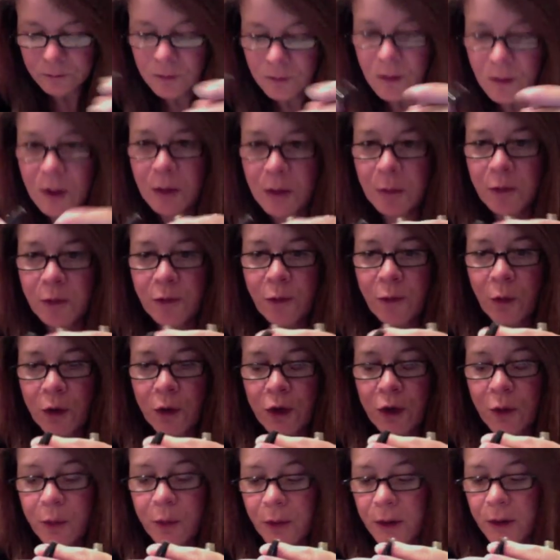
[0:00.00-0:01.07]
And before
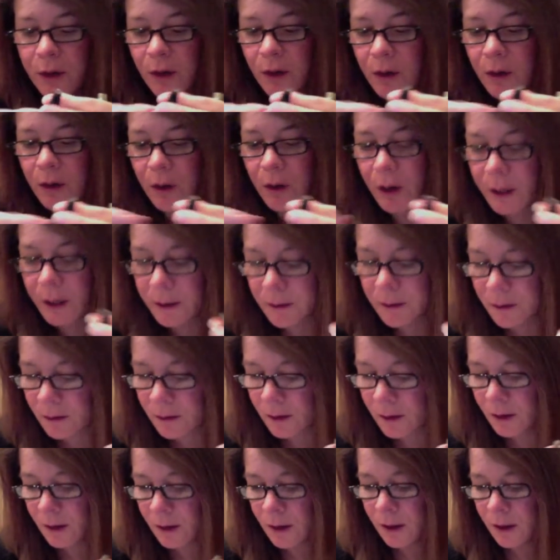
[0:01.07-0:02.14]
you put it on,
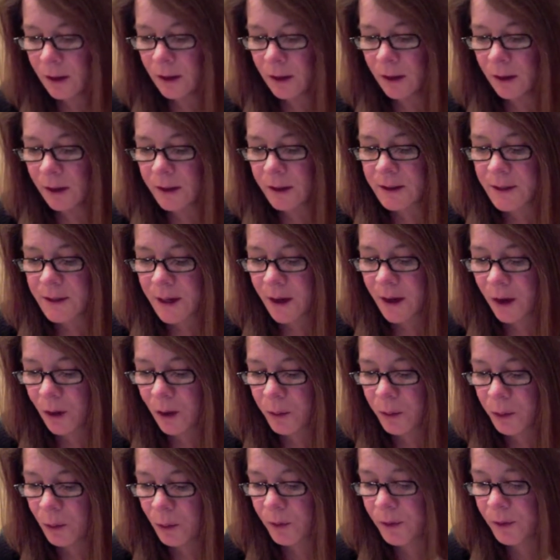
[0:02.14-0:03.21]
let's
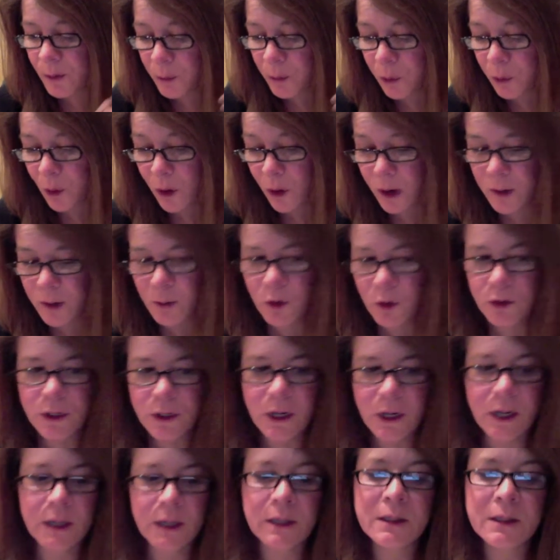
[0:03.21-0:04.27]
help with the primer
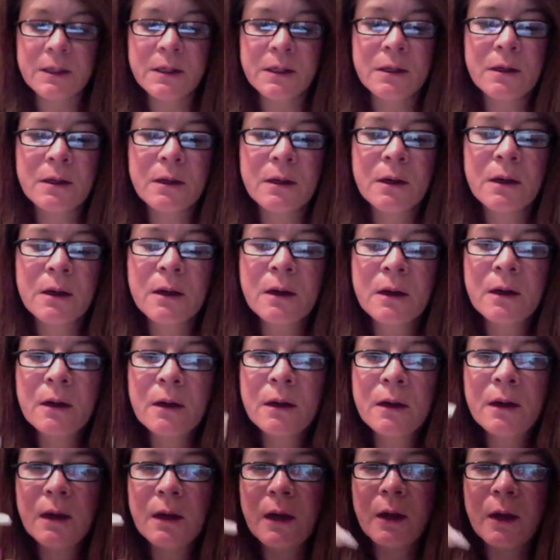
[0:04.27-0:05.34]
taste
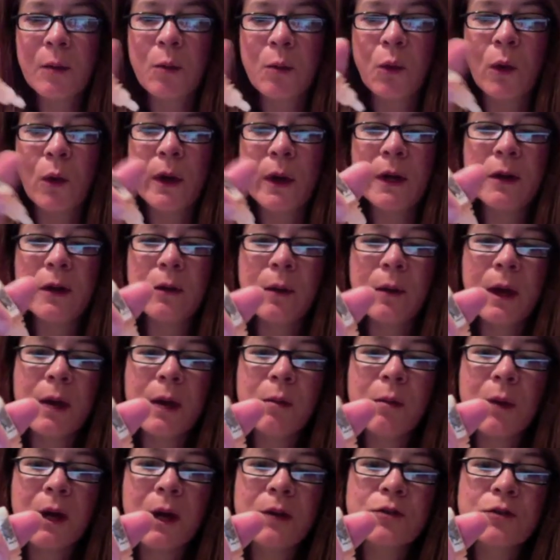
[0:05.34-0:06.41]
in a brand new
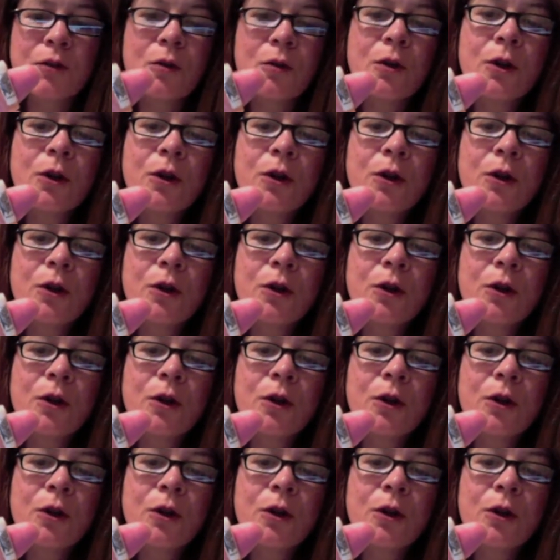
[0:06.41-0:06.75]
atomizer.